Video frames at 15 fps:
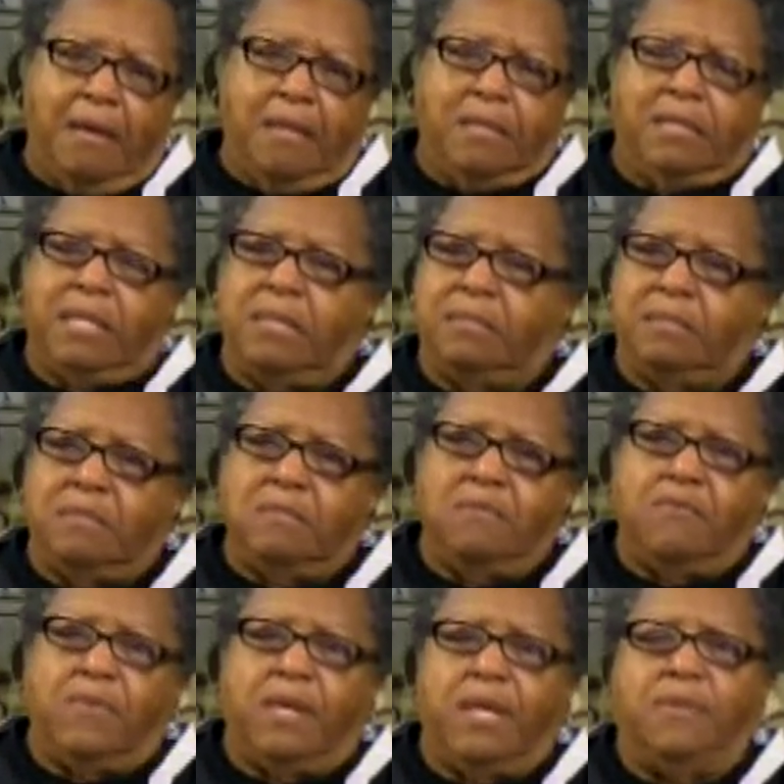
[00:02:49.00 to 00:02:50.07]
Jesus knew
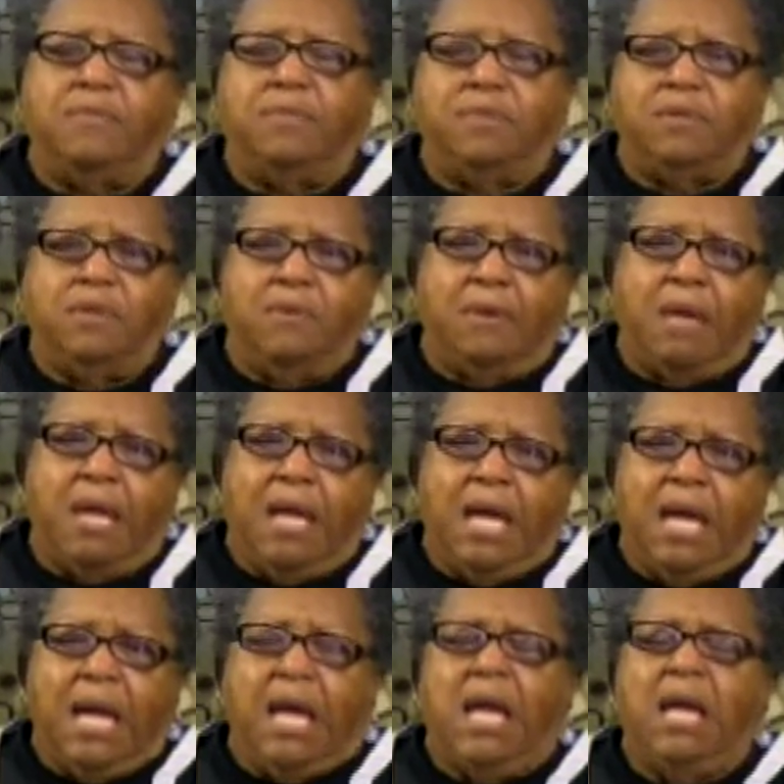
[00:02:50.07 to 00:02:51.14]
what he was doing.
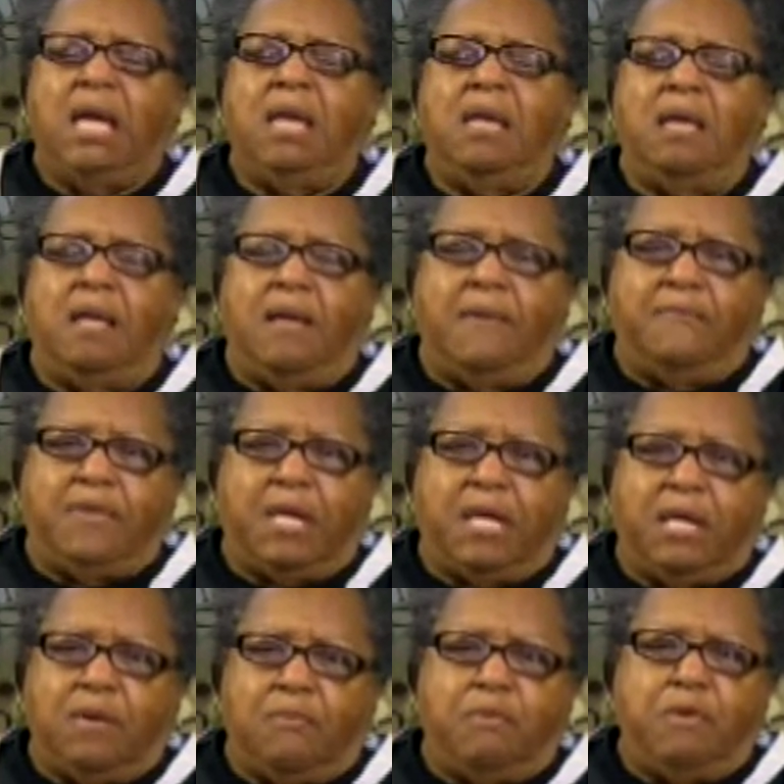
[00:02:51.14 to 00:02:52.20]
He loved to
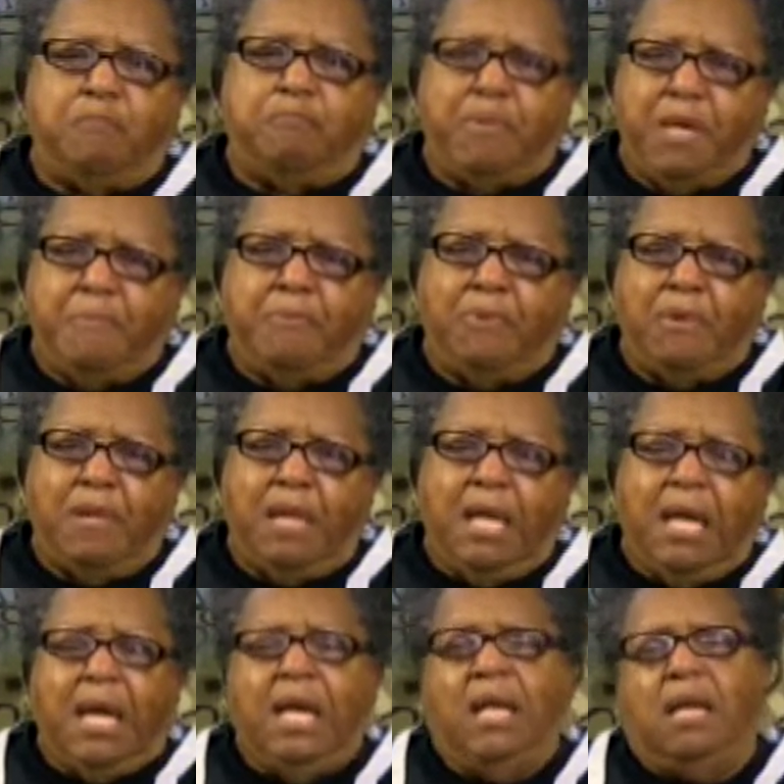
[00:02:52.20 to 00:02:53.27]
get with people.
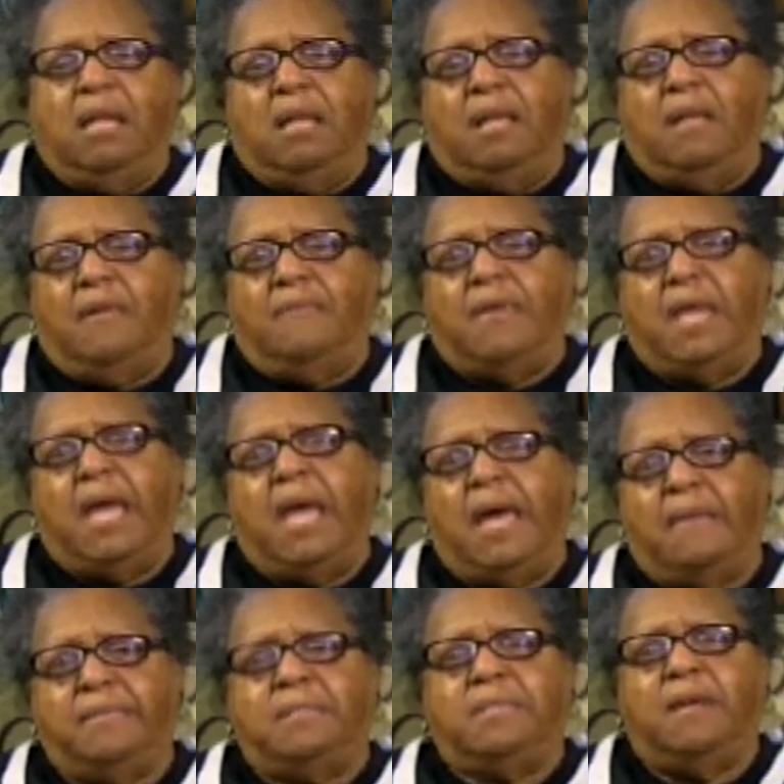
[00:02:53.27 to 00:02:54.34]
He loved to
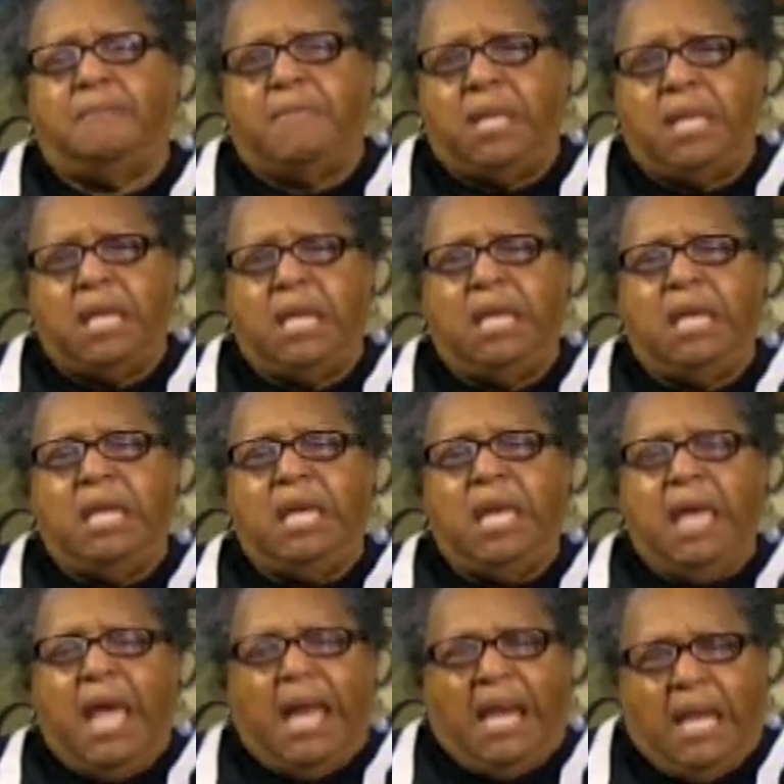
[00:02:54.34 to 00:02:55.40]
have something to eat.
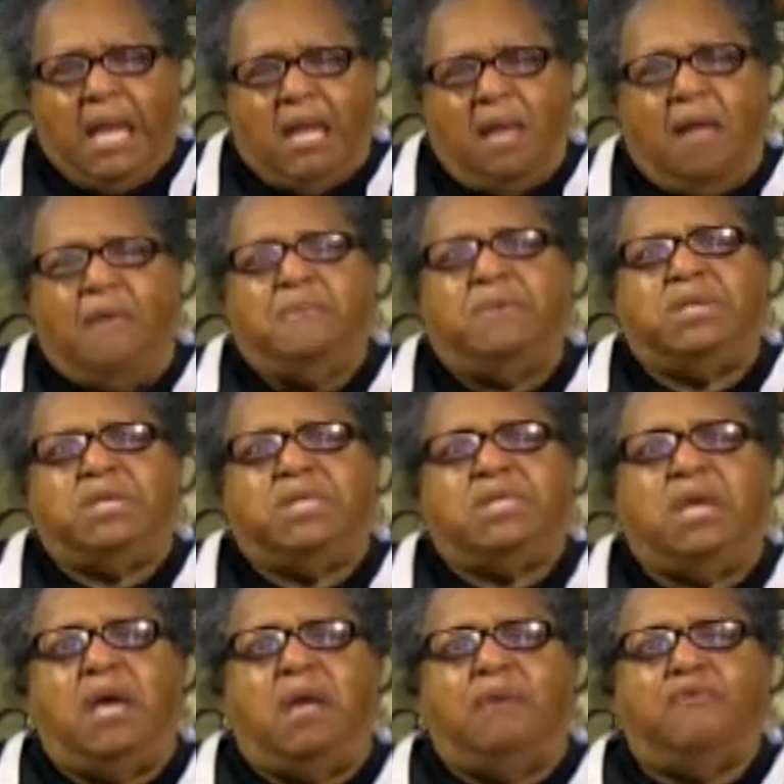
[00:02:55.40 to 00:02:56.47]
And he loved to
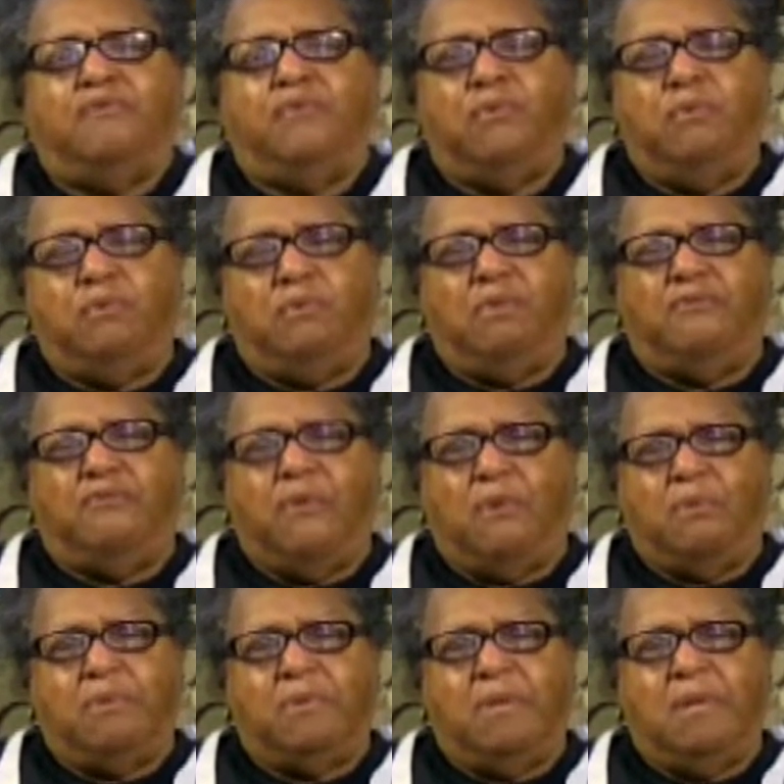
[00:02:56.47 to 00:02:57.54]
share the food with
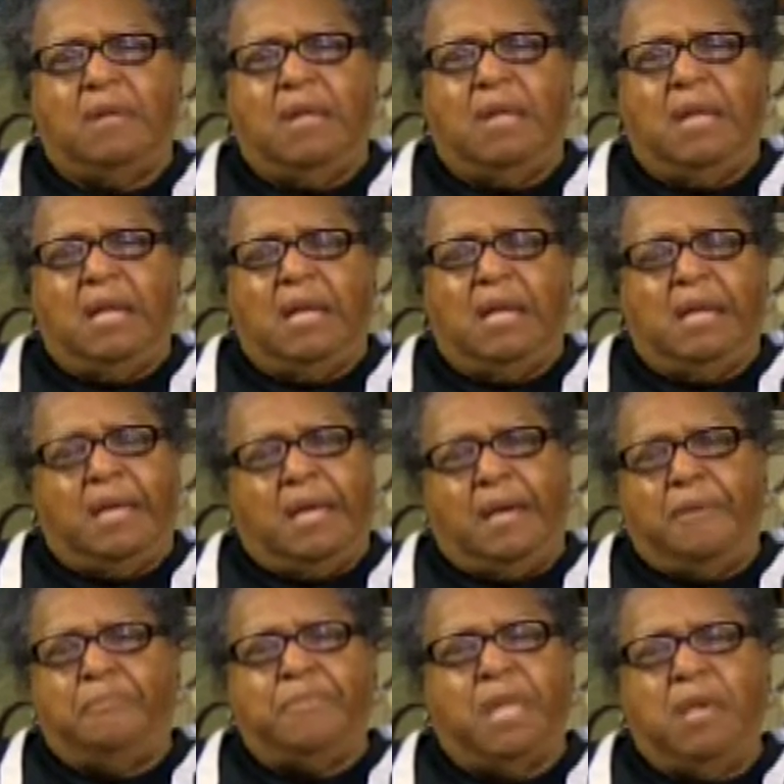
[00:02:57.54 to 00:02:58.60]
folks.
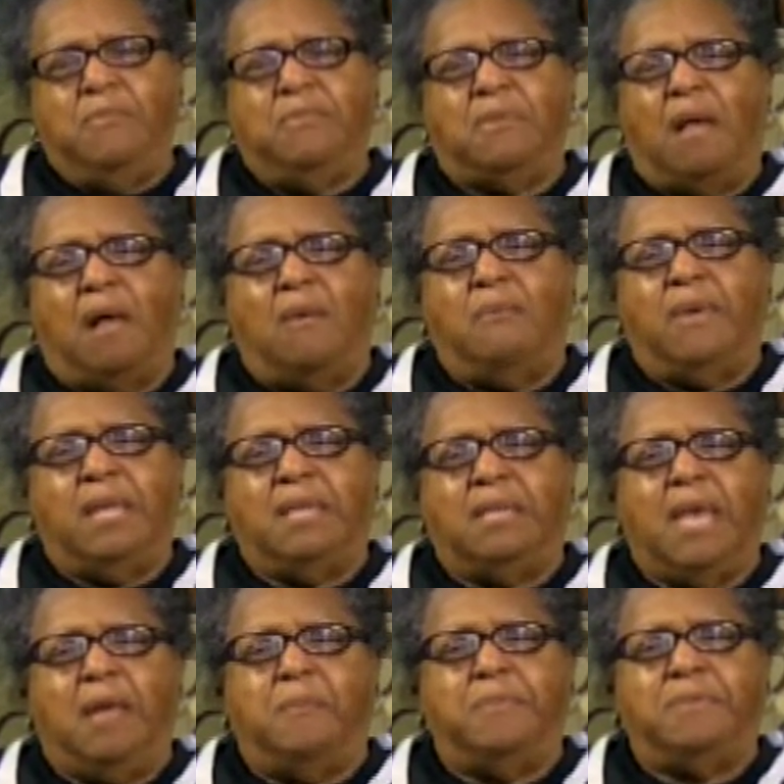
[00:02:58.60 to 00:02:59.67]
Yeah, he was always
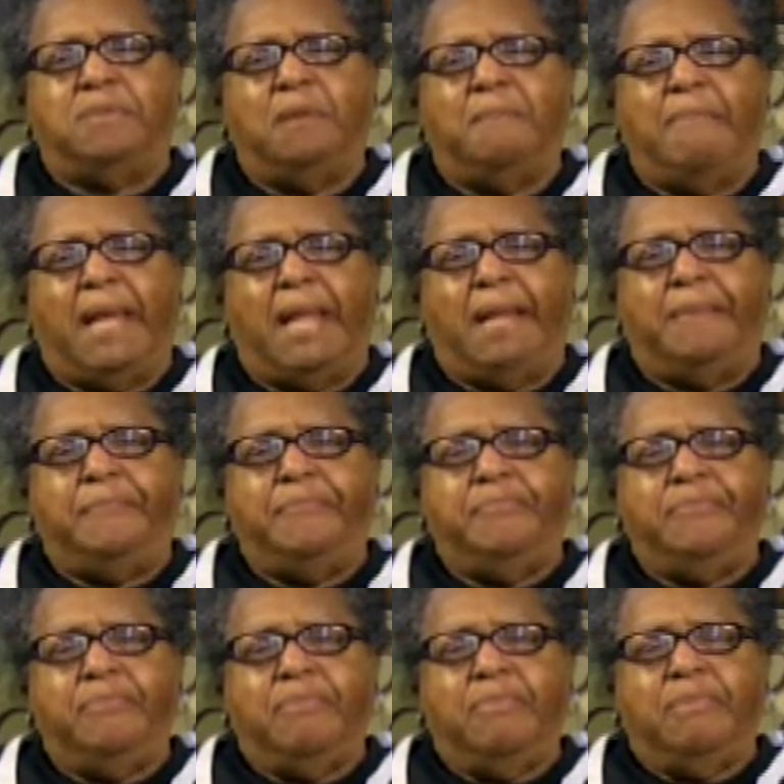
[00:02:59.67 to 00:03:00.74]
helping somebody.
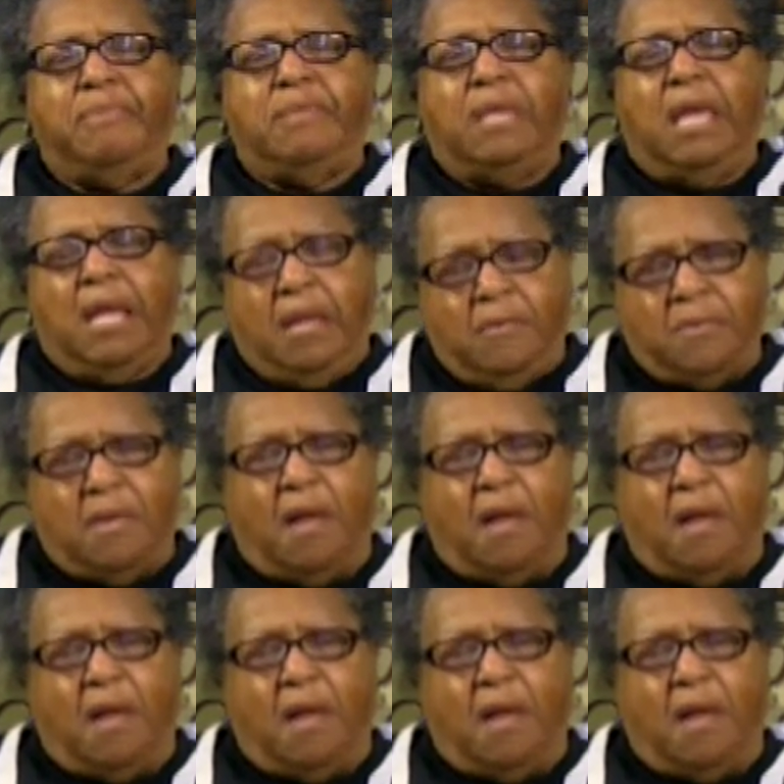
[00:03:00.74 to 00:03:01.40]
And he was